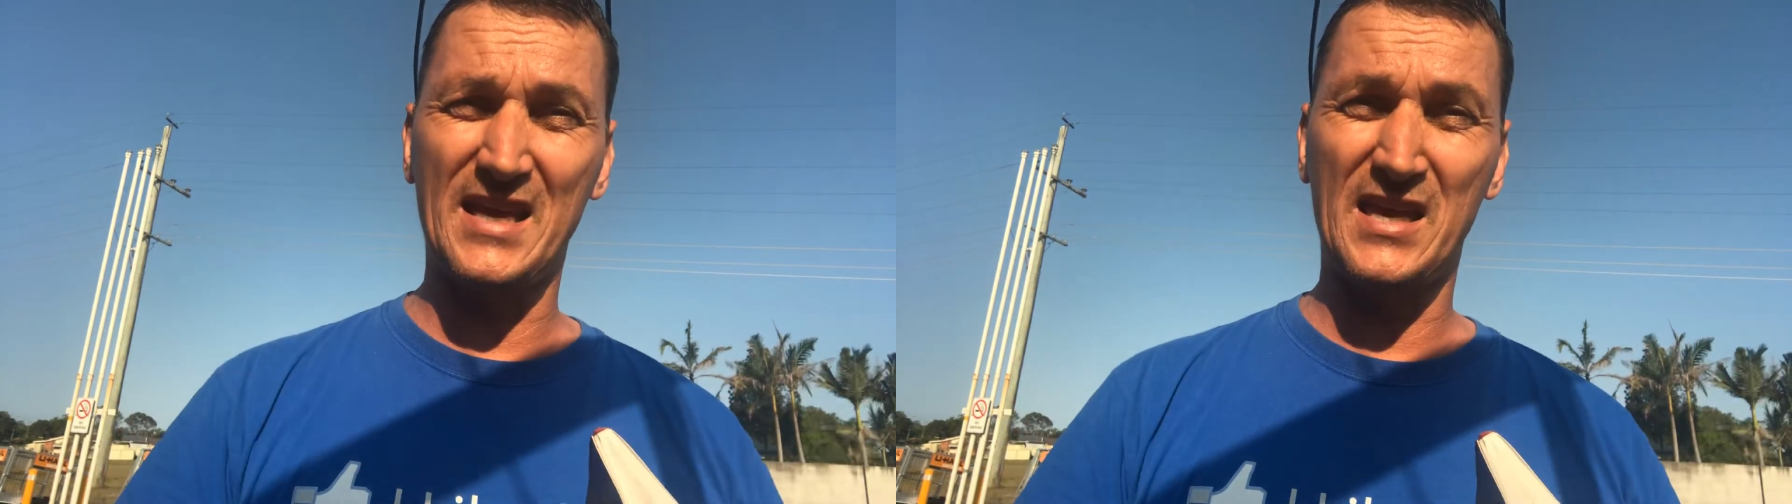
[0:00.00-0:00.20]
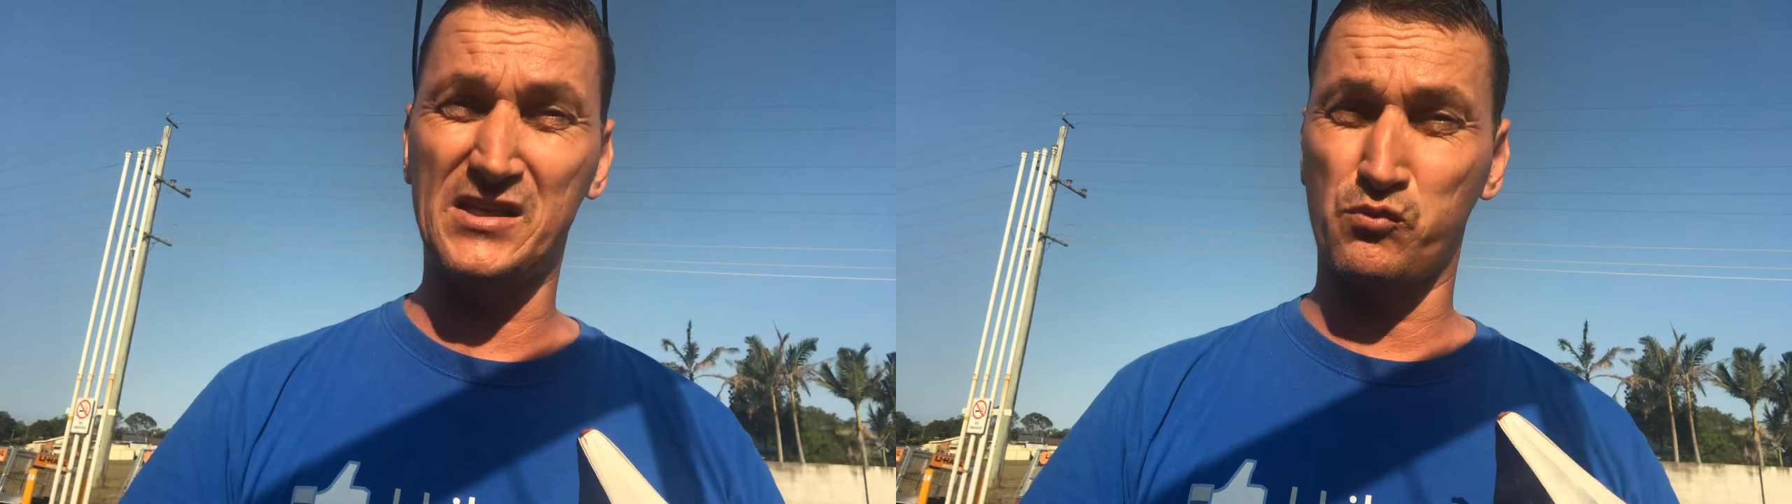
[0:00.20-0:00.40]

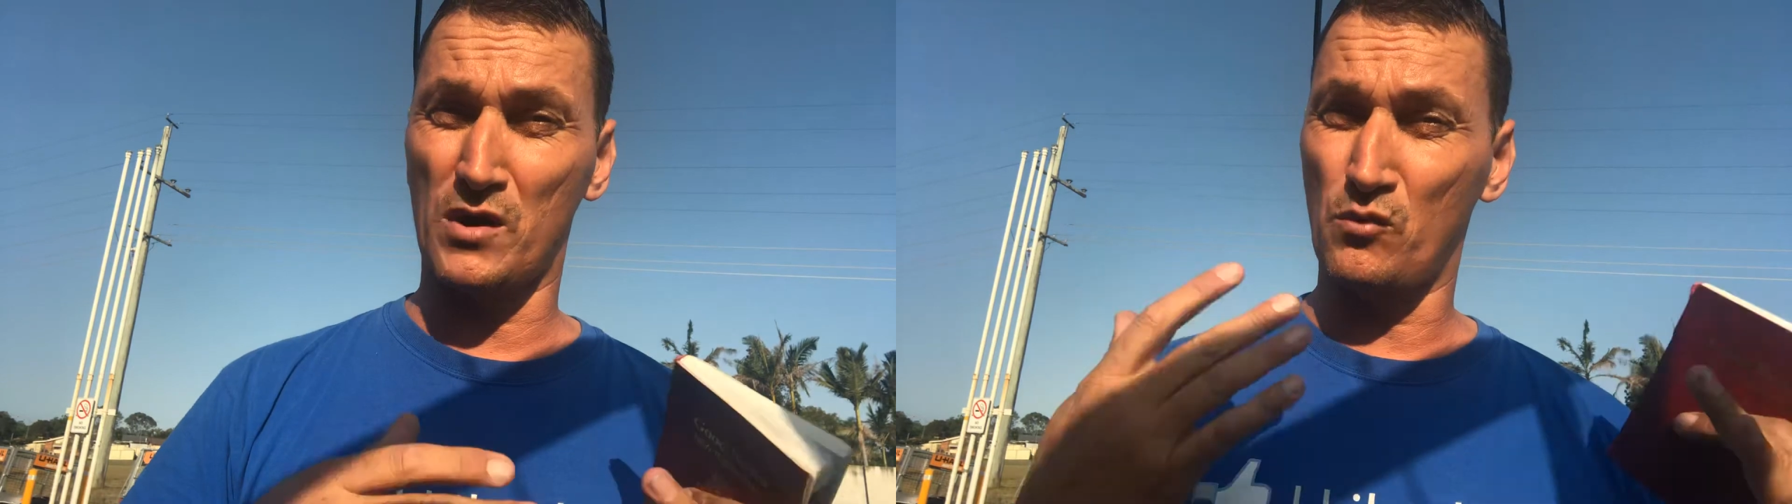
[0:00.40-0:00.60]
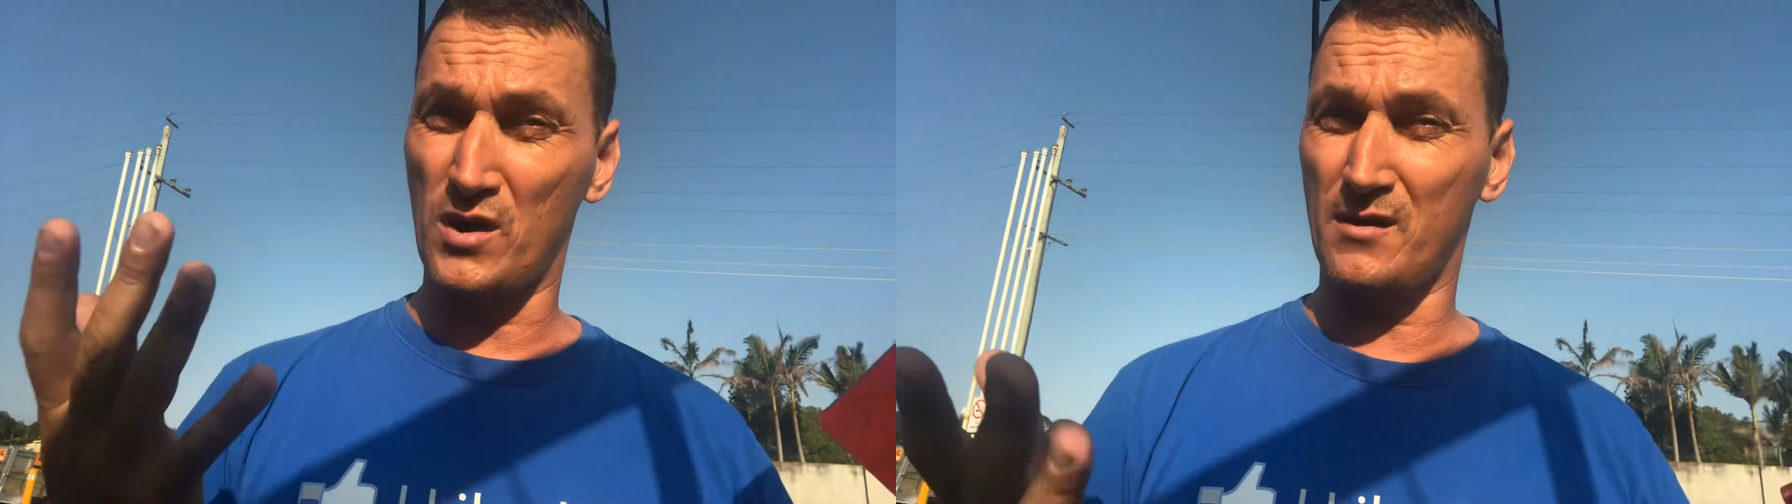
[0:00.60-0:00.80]
he's
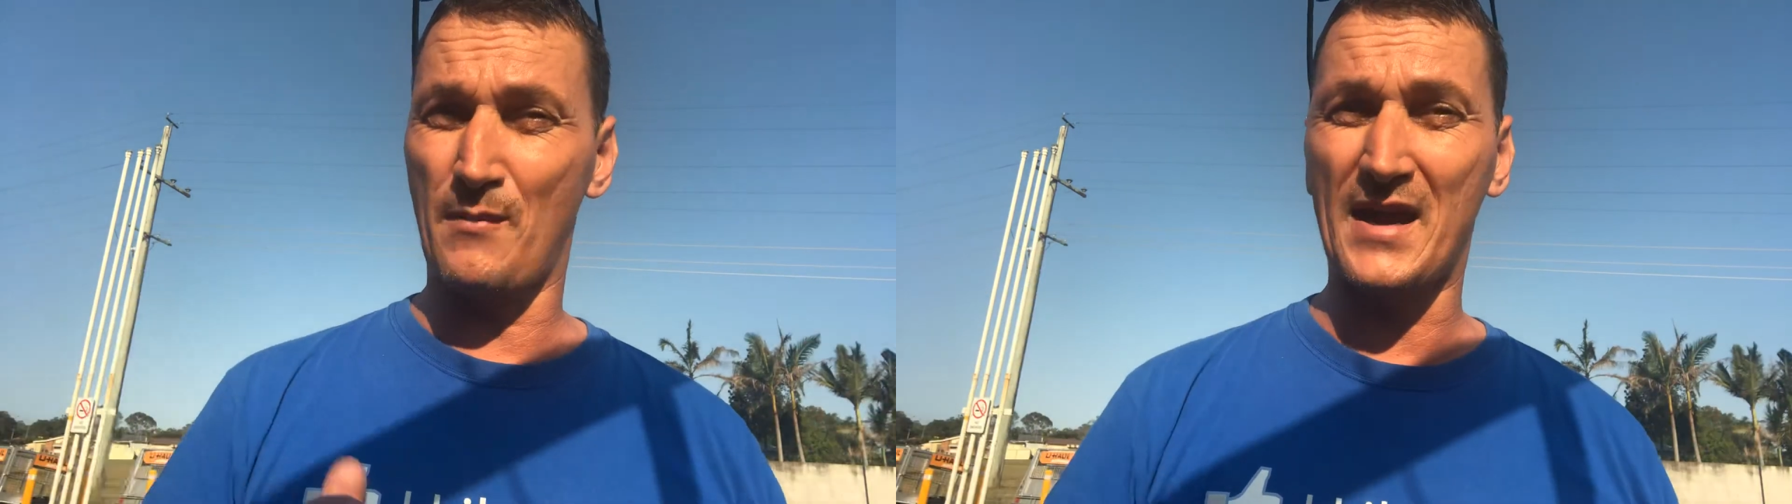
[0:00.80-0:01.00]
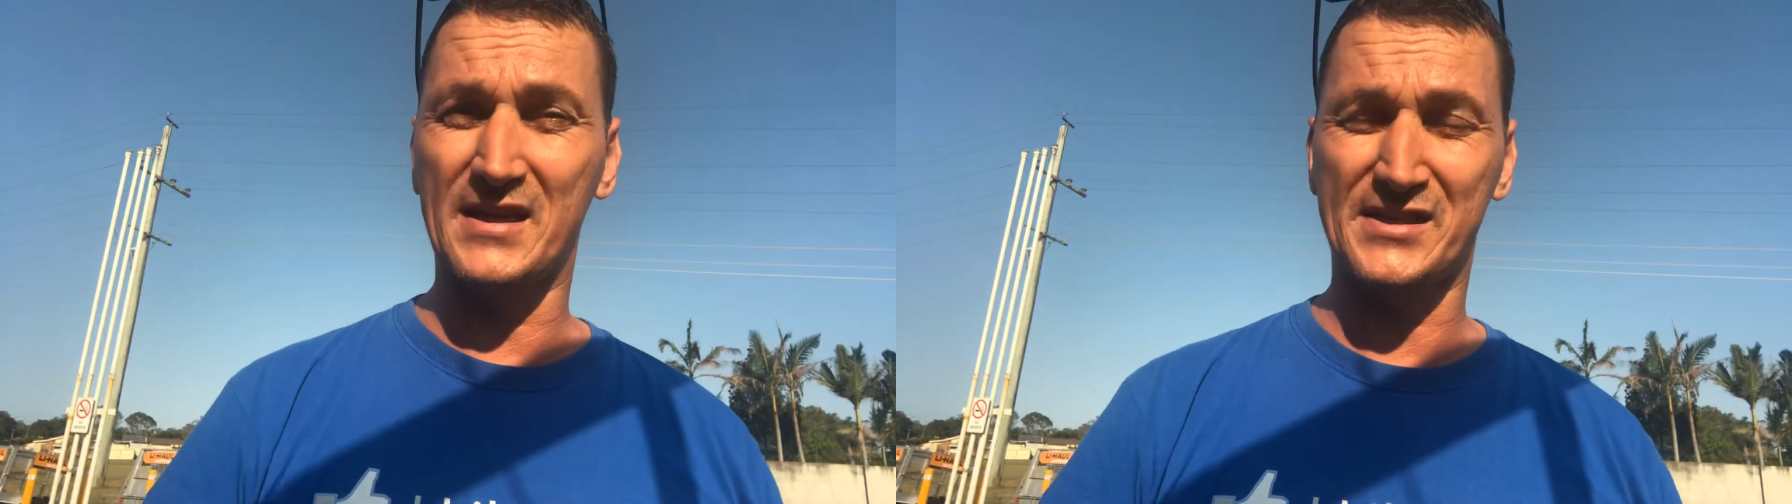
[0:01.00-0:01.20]
wanting to
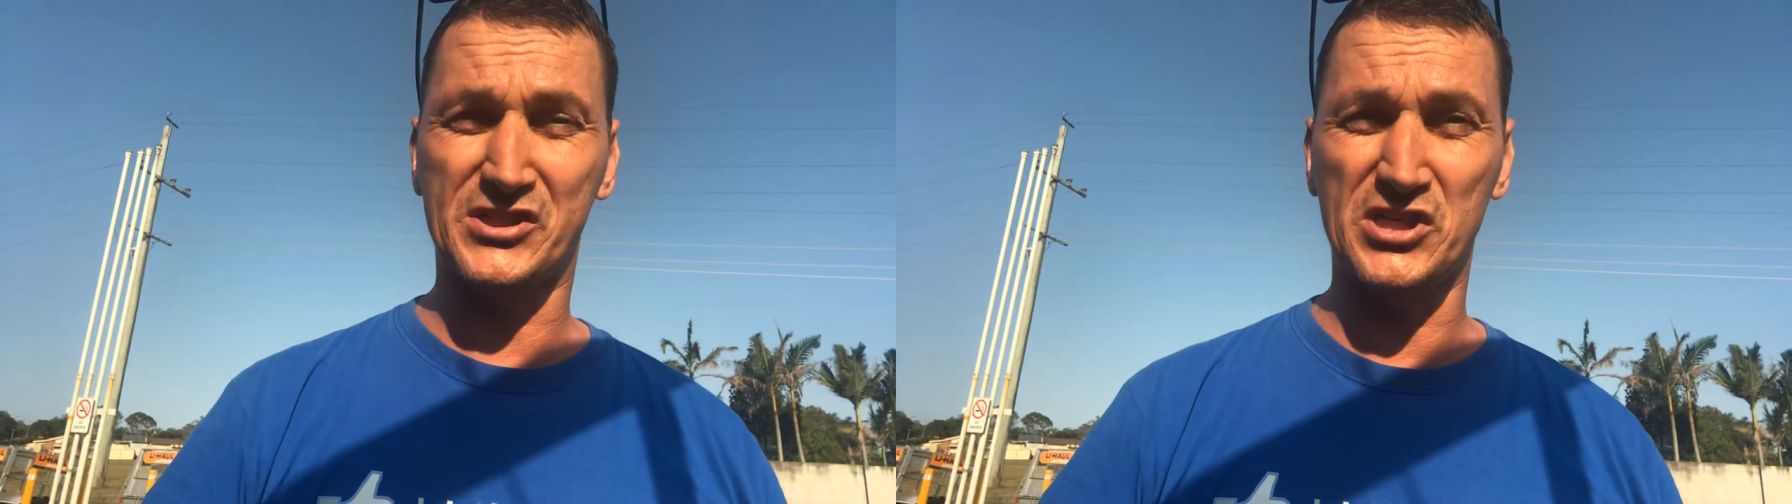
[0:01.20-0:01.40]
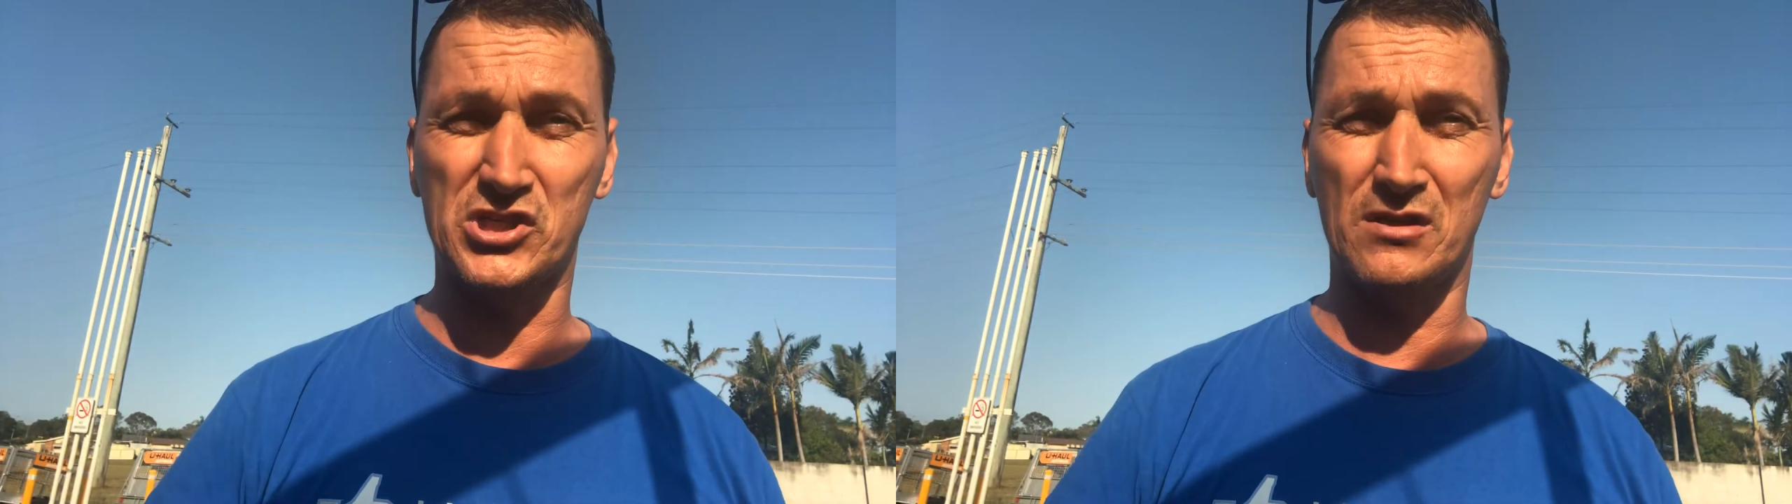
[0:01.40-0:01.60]
make a
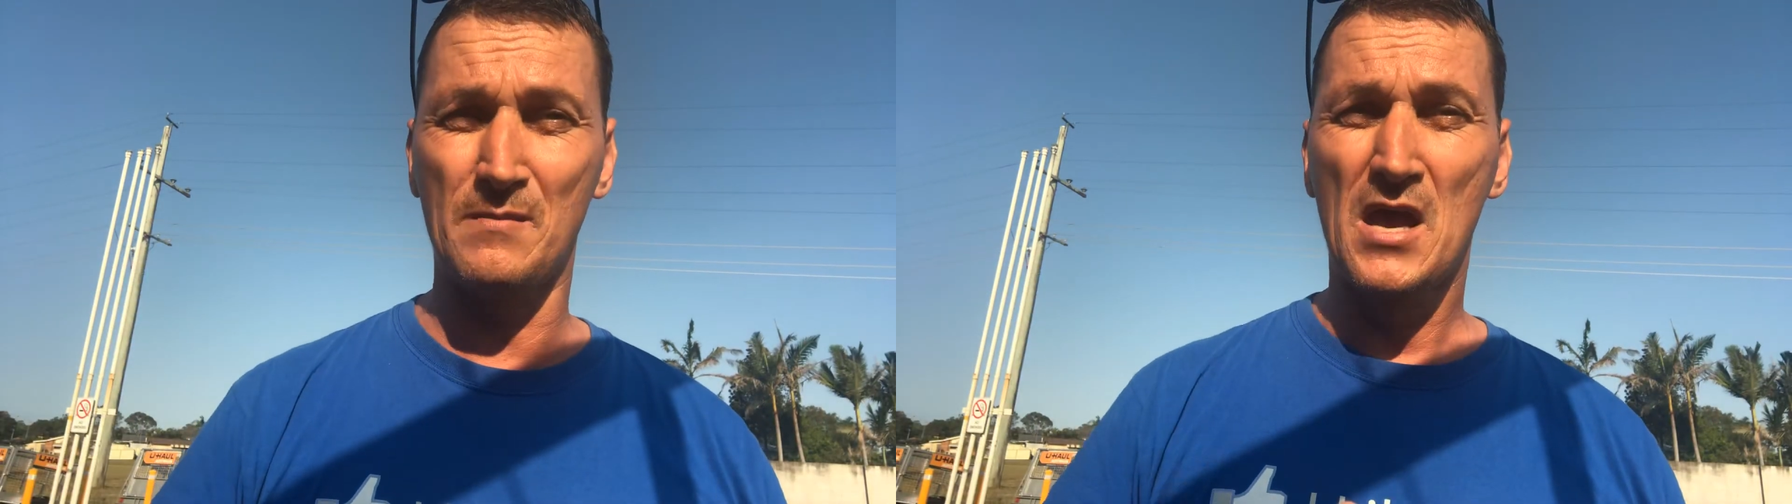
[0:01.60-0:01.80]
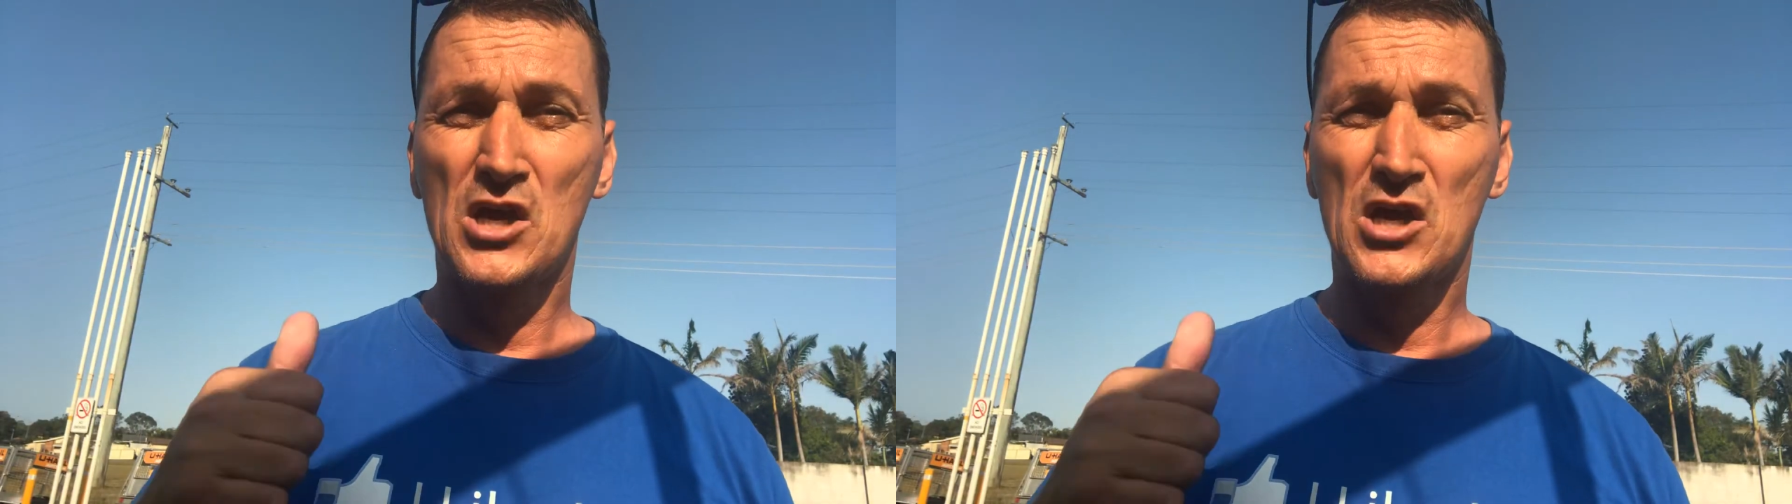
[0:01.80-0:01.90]
decision